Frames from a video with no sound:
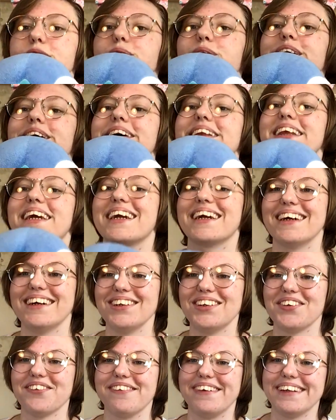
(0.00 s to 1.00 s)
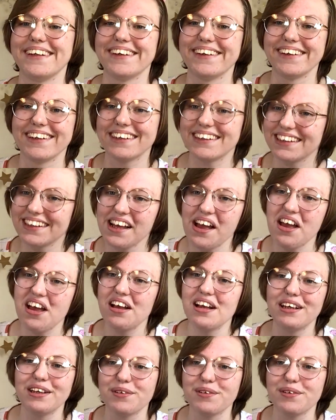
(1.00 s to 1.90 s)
sleeping on the couch with my dogs.